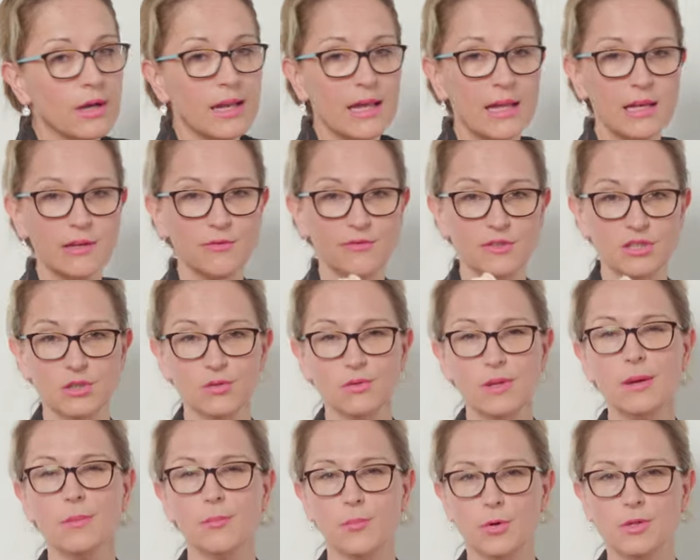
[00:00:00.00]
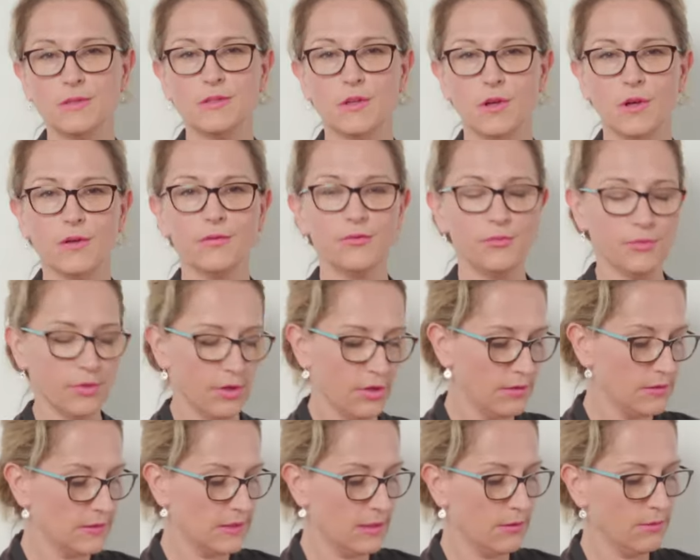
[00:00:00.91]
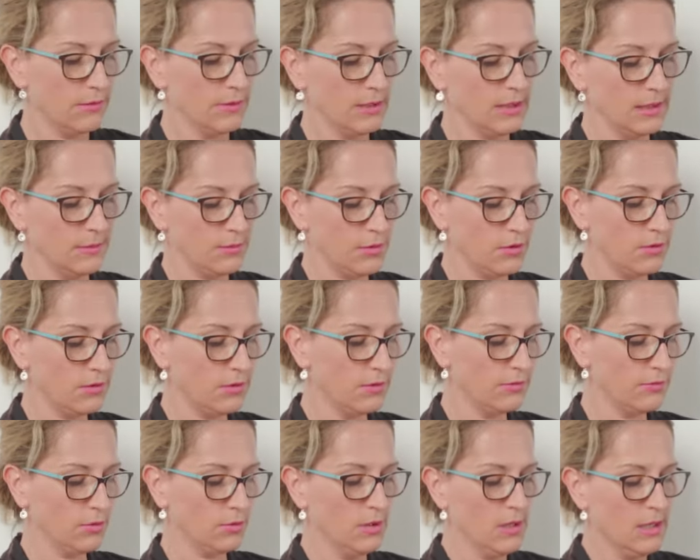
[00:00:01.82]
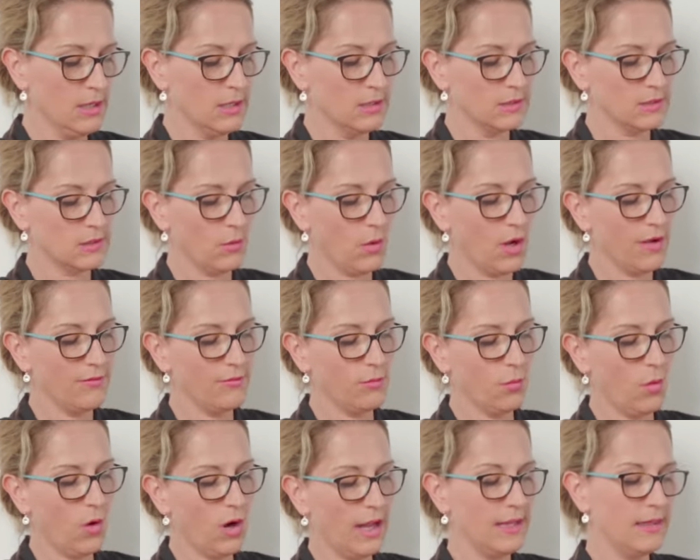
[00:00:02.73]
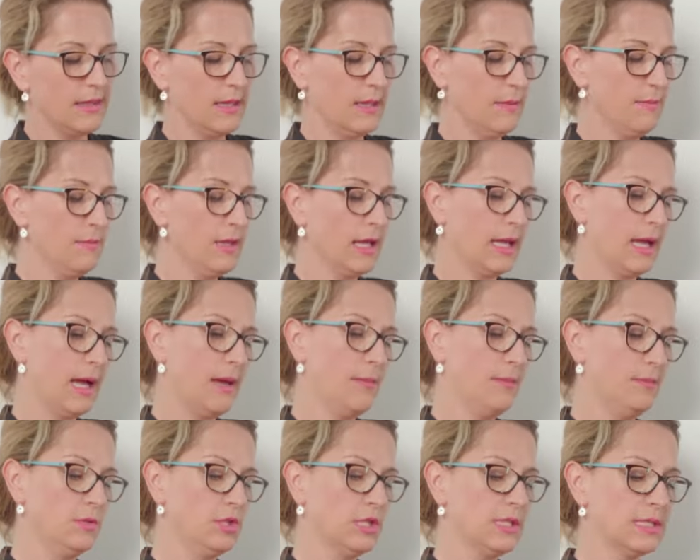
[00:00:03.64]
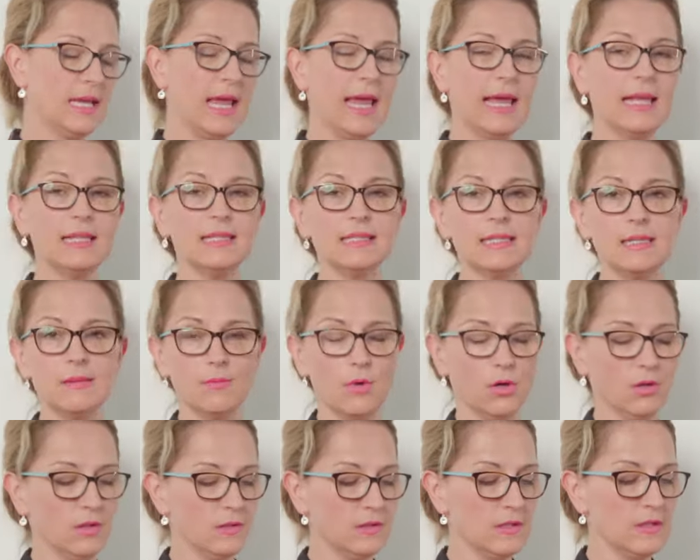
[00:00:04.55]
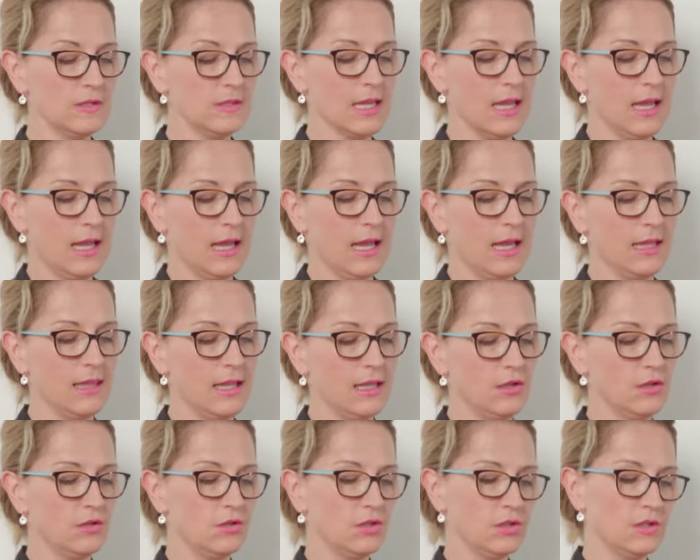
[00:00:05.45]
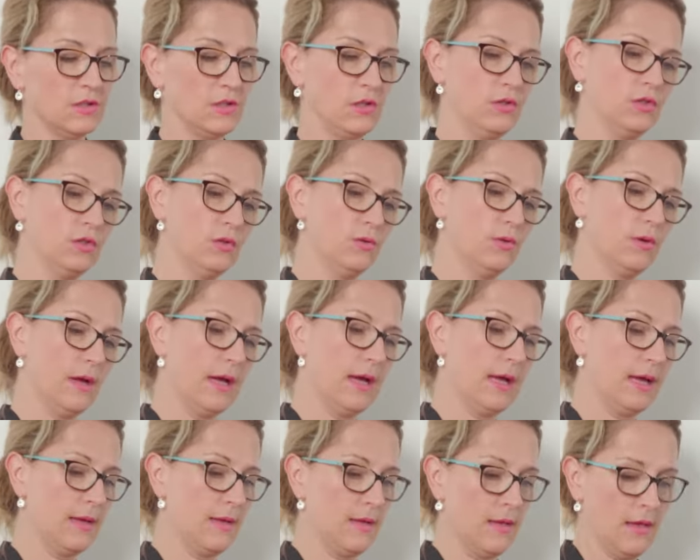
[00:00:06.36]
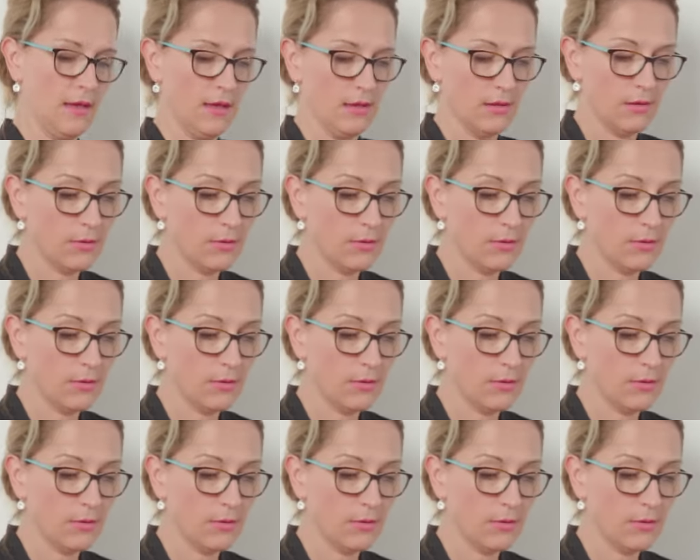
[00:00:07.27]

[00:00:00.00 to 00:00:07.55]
artificial, they're preserved rose. They're really beautiful. So I've wired them. They come just heads in boxes, and then you just use your the